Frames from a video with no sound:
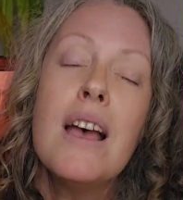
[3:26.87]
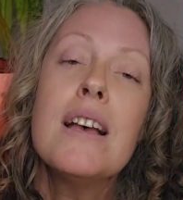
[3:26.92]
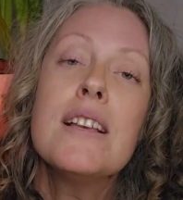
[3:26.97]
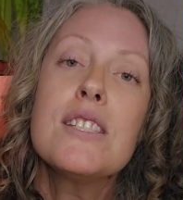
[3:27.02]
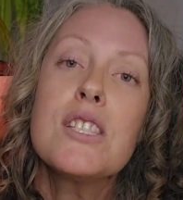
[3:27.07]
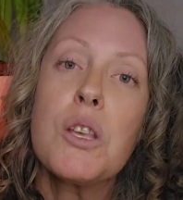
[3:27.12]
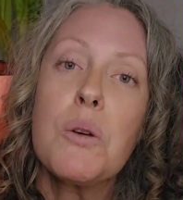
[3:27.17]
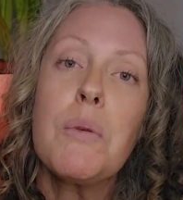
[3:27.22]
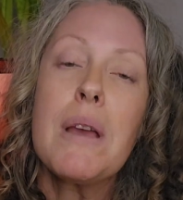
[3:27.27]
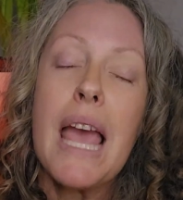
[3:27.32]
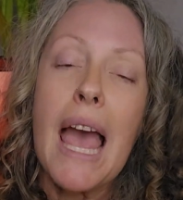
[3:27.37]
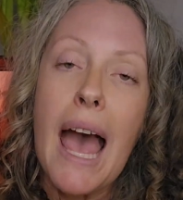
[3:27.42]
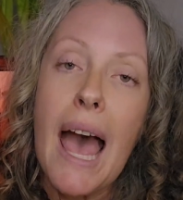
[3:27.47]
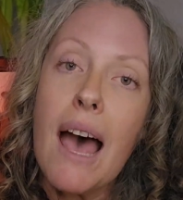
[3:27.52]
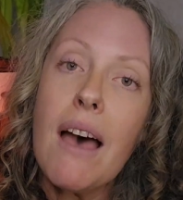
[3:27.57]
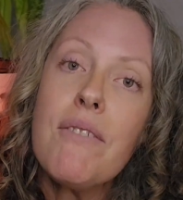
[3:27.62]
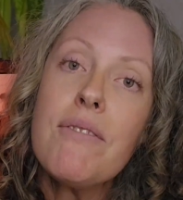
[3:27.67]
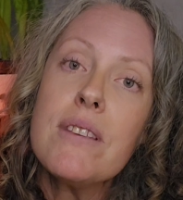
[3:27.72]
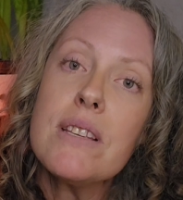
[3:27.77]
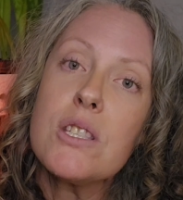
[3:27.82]
So we
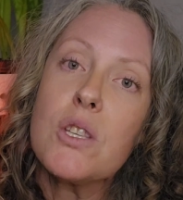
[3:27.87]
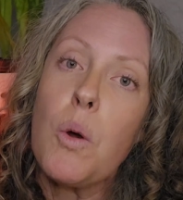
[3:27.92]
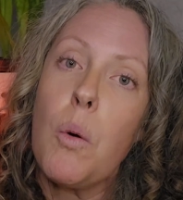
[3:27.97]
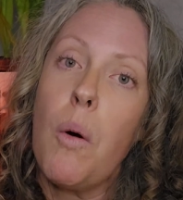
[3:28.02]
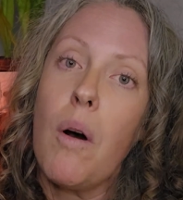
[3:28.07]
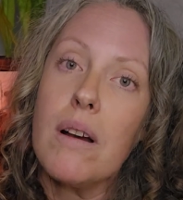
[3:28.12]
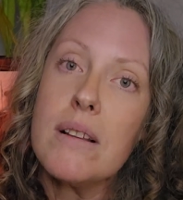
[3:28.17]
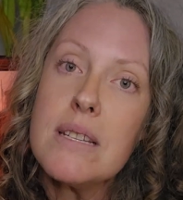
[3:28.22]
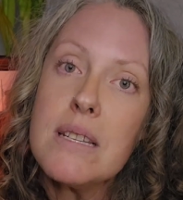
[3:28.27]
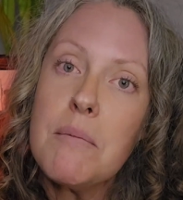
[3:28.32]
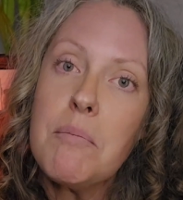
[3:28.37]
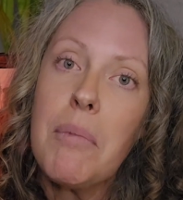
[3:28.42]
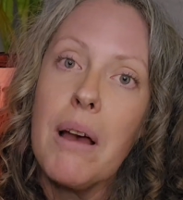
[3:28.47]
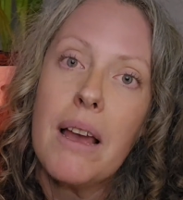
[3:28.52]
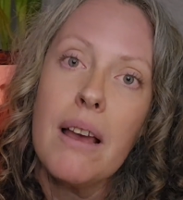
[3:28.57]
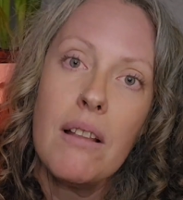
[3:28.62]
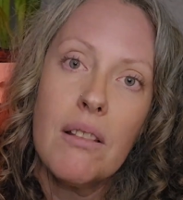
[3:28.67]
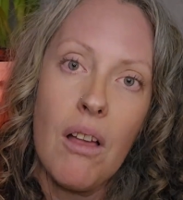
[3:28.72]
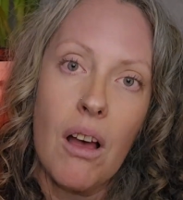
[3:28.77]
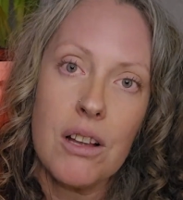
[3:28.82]
have this quantum
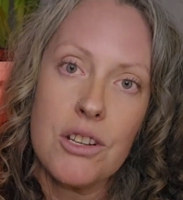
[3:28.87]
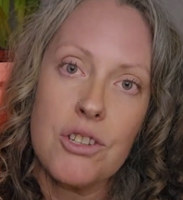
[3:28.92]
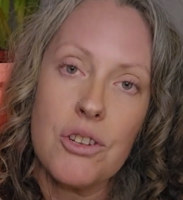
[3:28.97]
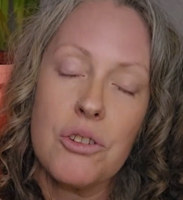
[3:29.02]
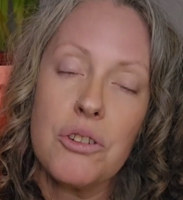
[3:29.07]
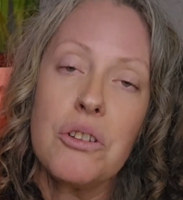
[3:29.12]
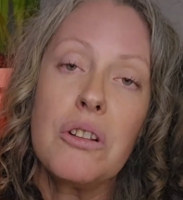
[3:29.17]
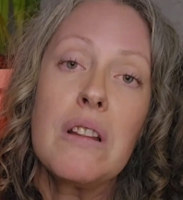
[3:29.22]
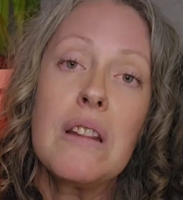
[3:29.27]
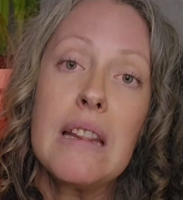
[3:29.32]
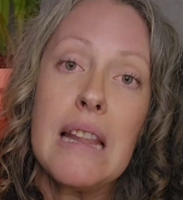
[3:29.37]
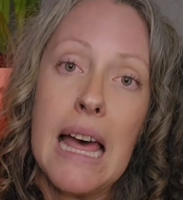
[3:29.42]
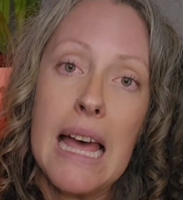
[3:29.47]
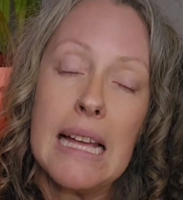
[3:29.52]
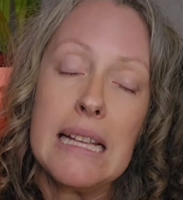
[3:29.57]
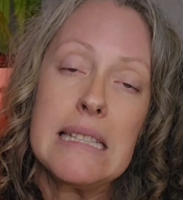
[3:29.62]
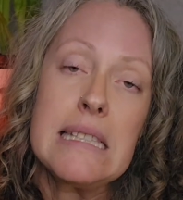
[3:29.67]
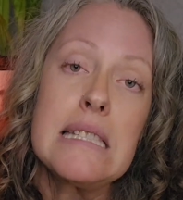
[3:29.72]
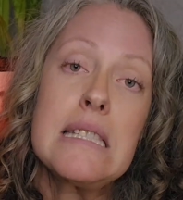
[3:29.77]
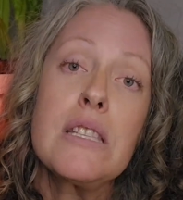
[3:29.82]
biological
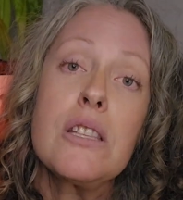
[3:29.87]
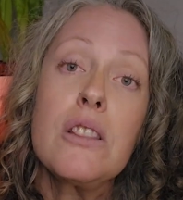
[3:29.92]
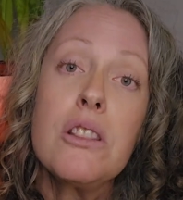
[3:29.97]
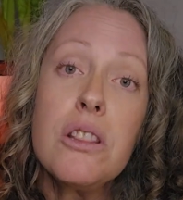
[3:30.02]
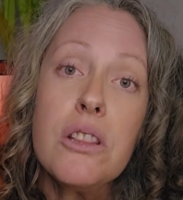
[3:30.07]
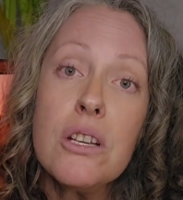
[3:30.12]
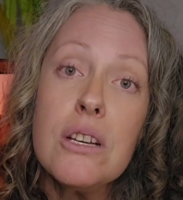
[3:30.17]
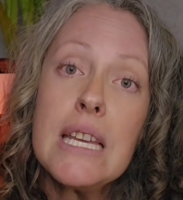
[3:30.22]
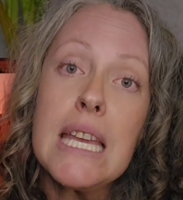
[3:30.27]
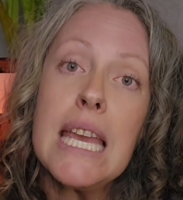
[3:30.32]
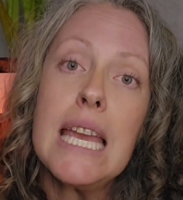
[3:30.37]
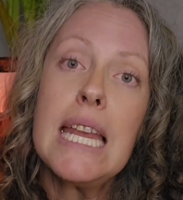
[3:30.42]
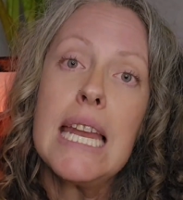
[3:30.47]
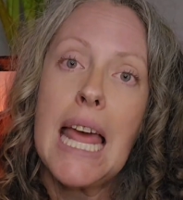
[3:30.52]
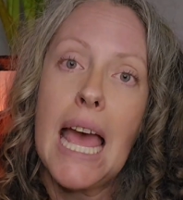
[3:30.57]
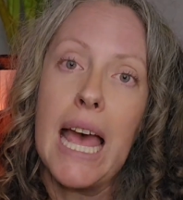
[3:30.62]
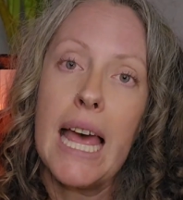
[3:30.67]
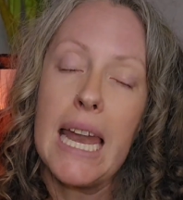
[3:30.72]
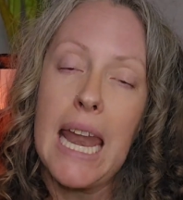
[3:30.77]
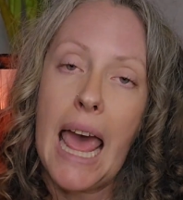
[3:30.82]
lens looking
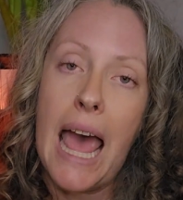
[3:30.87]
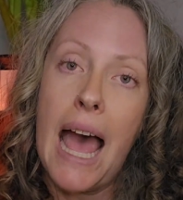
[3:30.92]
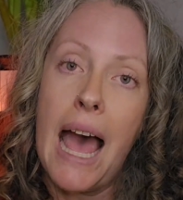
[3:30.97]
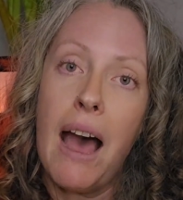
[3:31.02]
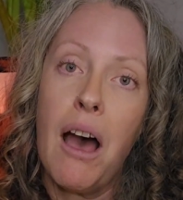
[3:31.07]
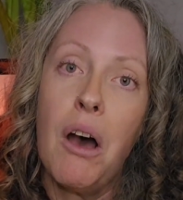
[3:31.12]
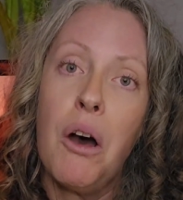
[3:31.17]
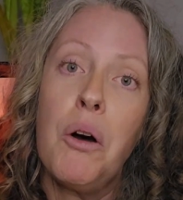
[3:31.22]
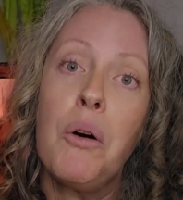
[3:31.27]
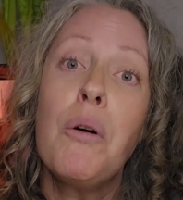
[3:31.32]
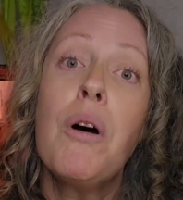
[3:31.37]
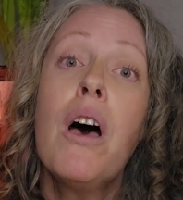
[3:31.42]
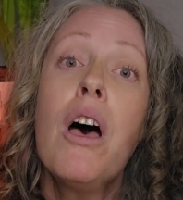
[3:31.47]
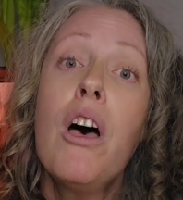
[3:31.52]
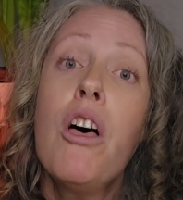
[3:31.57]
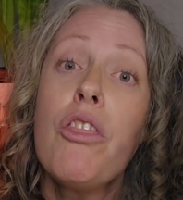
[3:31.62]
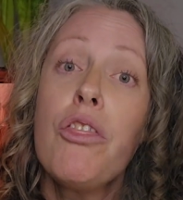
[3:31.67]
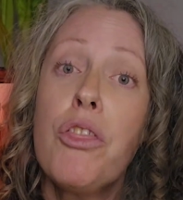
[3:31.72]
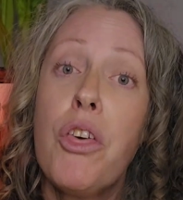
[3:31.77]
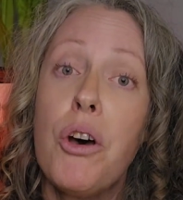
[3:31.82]
at how
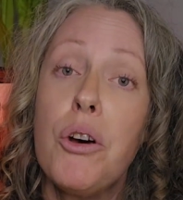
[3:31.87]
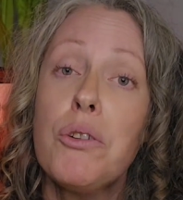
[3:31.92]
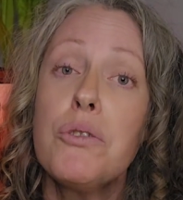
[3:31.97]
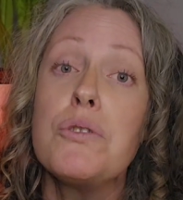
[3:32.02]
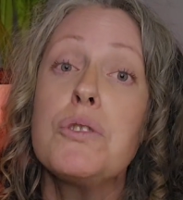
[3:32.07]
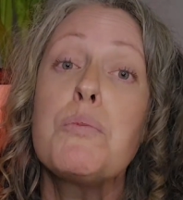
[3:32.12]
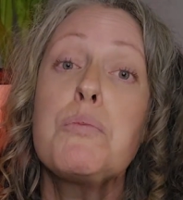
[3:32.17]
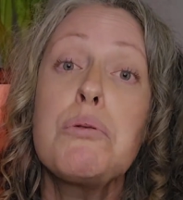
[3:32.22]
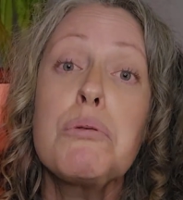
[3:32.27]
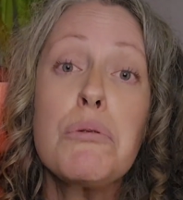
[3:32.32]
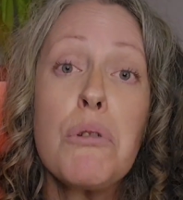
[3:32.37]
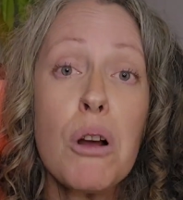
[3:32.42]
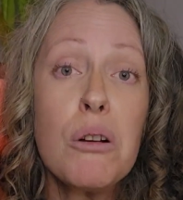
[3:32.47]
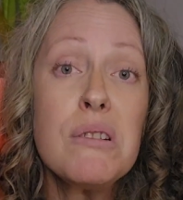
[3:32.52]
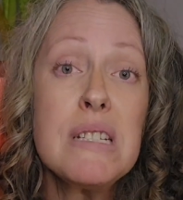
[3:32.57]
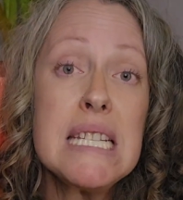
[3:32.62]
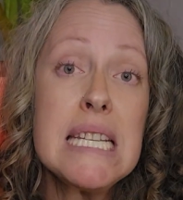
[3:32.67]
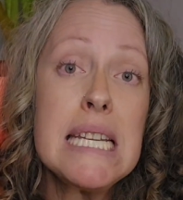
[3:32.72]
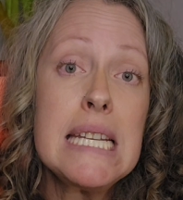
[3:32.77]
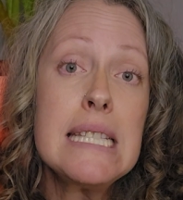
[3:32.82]
those
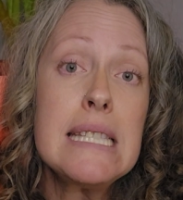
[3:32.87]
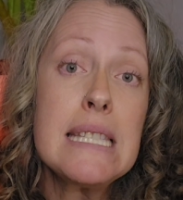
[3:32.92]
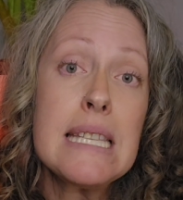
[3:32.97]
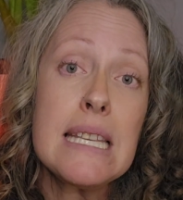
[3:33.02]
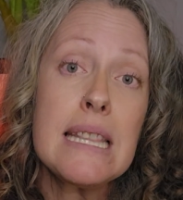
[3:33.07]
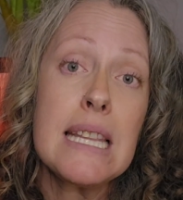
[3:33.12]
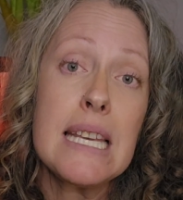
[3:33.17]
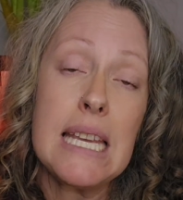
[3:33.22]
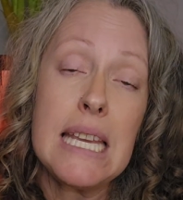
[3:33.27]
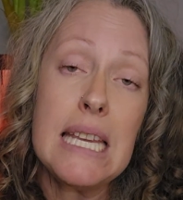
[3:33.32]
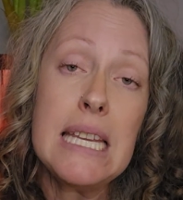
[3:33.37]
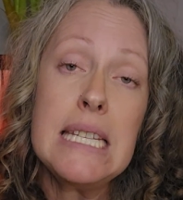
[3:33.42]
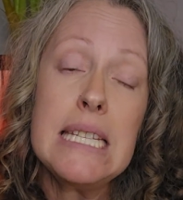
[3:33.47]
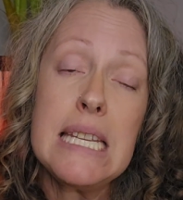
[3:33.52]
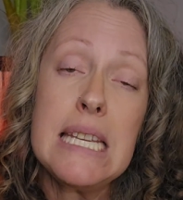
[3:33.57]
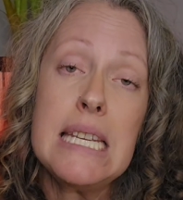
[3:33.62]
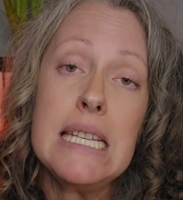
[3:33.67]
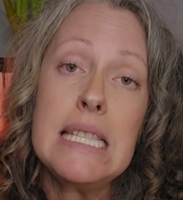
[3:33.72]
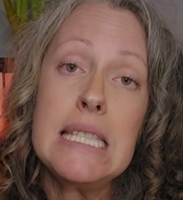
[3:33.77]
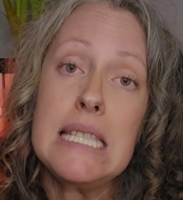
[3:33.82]
proteins in the
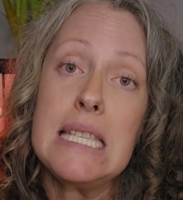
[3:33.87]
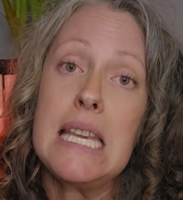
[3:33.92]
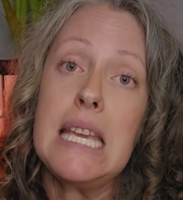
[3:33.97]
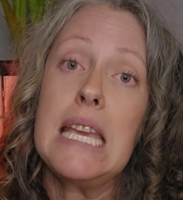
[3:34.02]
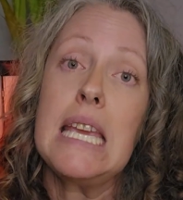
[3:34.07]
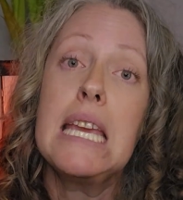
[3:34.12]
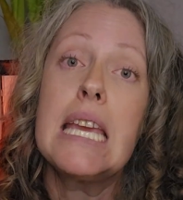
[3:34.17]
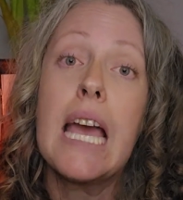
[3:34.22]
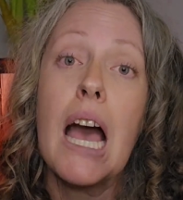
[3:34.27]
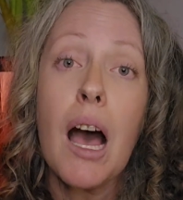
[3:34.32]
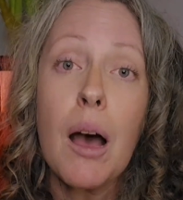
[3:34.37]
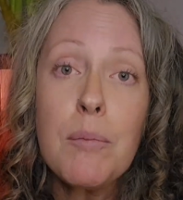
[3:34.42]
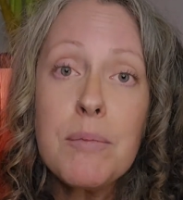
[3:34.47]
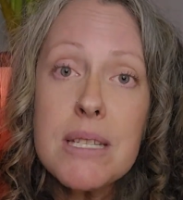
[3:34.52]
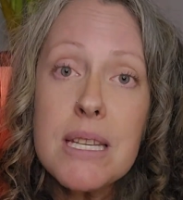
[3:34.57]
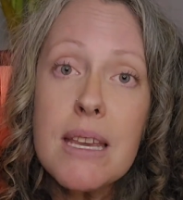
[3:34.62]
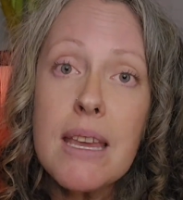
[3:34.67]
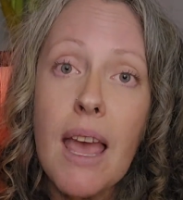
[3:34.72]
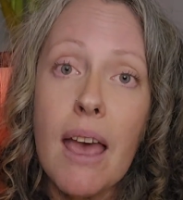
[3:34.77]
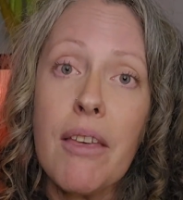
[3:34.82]
ETC come
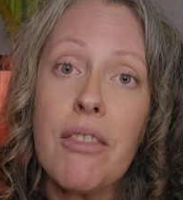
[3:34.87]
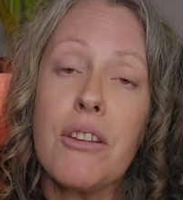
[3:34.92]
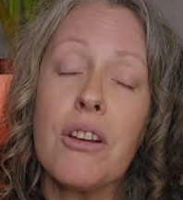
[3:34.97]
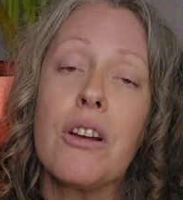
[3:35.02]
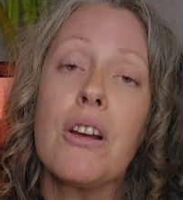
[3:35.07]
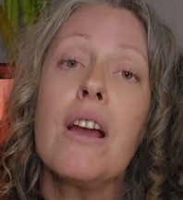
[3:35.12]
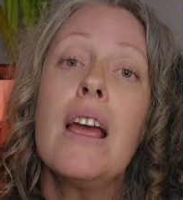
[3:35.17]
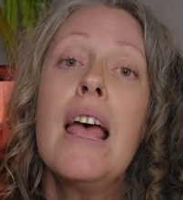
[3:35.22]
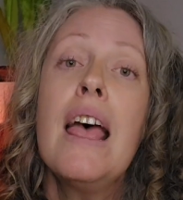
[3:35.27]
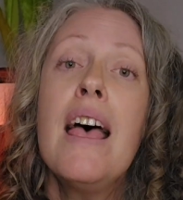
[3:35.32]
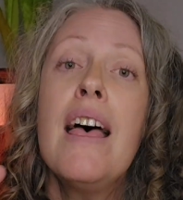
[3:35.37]
together.